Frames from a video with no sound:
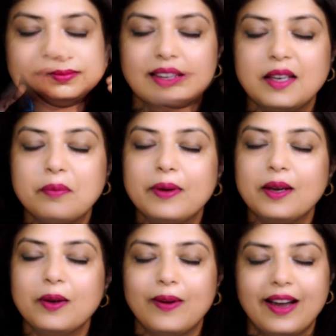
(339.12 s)
keeping
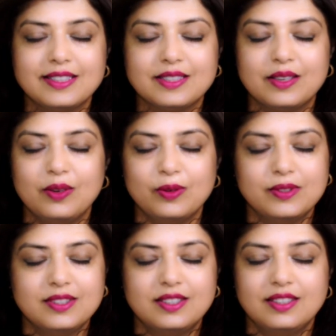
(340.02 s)
your eyes
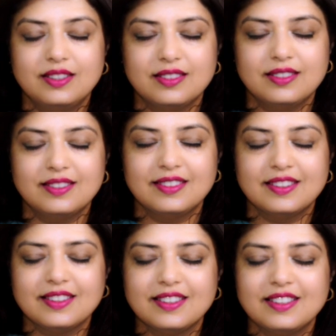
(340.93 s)
closed,
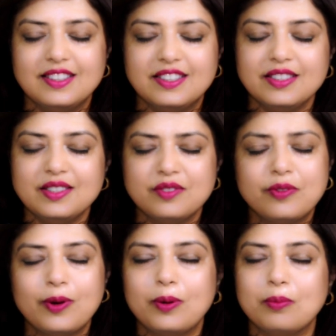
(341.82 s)
just
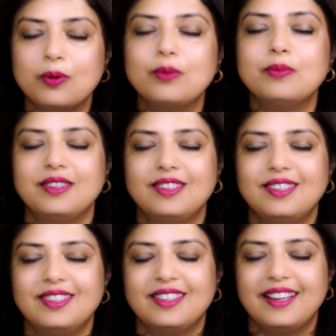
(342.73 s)
for a moment,
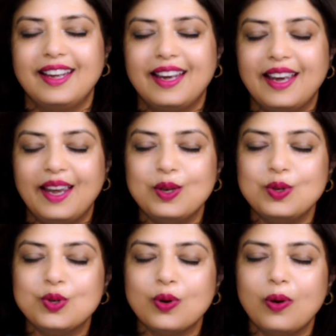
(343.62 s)

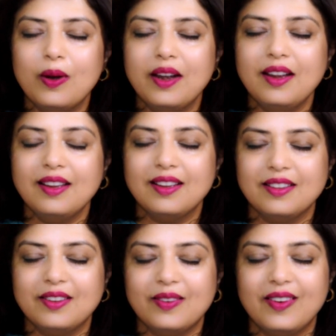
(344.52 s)
enjoy
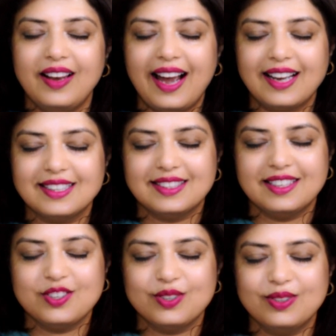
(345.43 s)
the
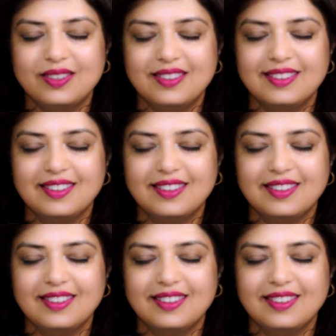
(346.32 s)
relaxation